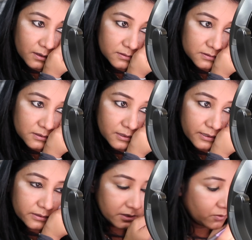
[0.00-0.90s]
I just
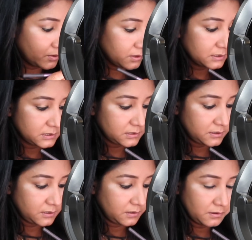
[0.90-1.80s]
like their
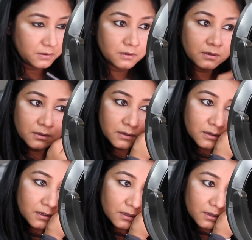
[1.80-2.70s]
quality,
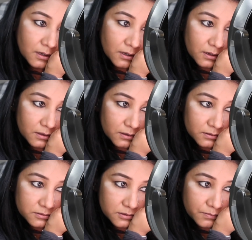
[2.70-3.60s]
and
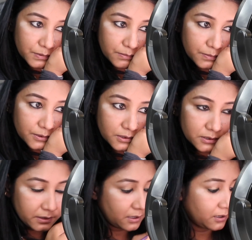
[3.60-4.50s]
also the
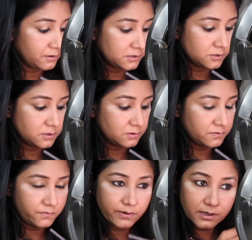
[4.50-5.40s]
people are
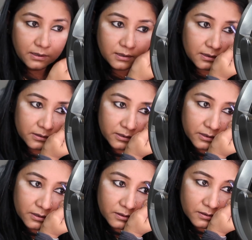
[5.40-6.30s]
so friendly
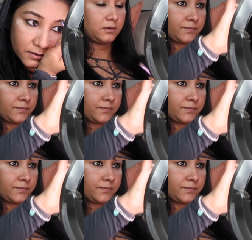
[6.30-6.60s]
there.